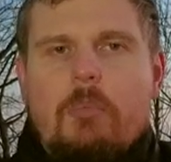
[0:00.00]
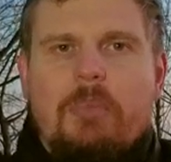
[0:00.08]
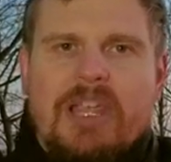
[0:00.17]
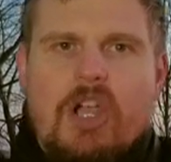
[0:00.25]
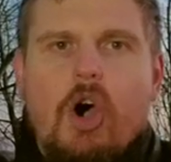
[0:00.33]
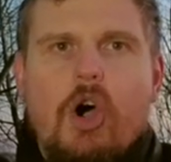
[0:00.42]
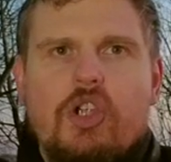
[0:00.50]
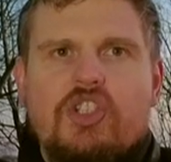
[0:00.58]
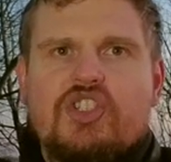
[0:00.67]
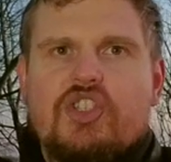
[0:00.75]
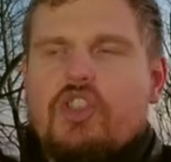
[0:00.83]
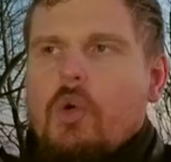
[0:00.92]

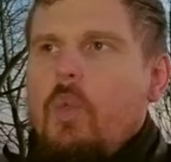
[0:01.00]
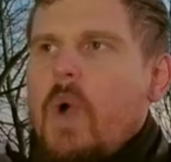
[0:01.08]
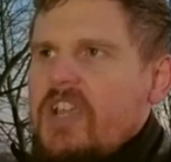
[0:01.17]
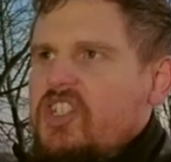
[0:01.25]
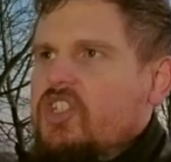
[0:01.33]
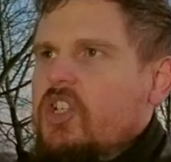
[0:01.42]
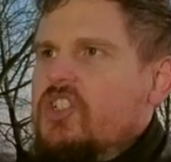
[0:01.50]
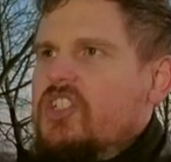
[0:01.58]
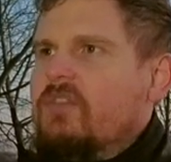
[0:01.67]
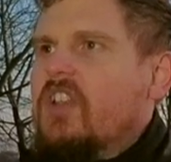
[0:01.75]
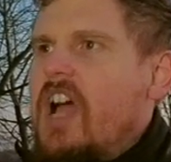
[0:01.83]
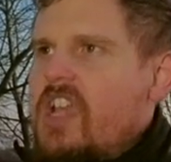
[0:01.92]
because the Western
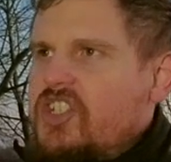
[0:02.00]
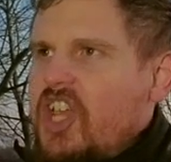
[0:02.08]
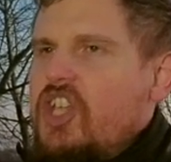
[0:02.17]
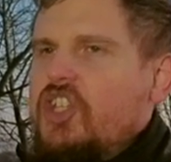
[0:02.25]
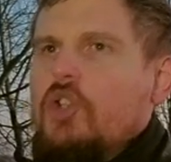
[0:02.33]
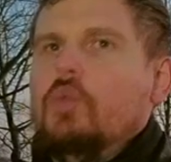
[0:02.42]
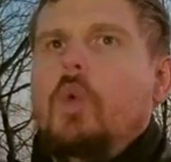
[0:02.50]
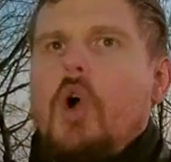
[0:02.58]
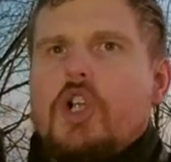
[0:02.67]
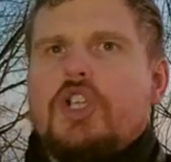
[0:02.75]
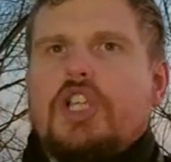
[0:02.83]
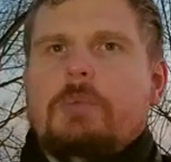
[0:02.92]
civilization
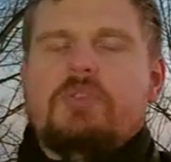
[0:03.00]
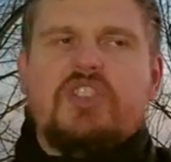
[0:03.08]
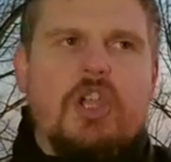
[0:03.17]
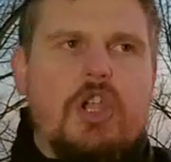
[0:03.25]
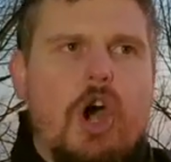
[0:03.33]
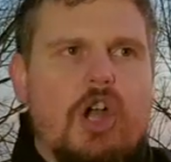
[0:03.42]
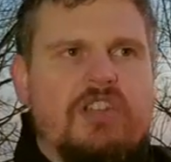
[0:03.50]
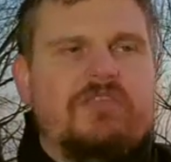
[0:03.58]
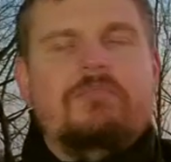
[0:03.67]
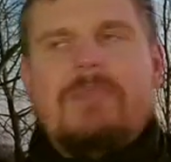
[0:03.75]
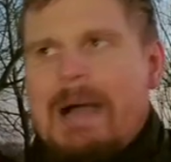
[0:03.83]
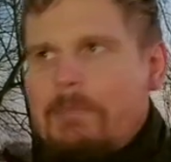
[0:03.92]
worships the god of
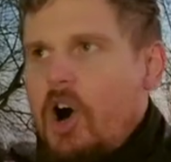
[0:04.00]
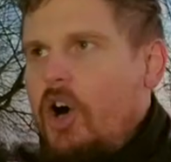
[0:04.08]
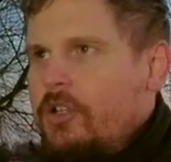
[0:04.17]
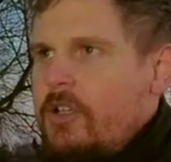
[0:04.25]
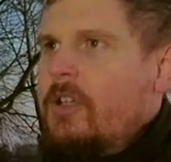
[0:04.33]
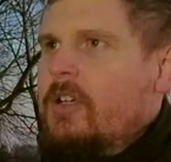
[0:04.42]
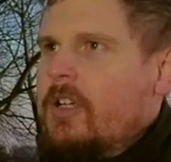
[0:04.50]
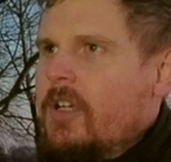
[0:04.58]
Mammon,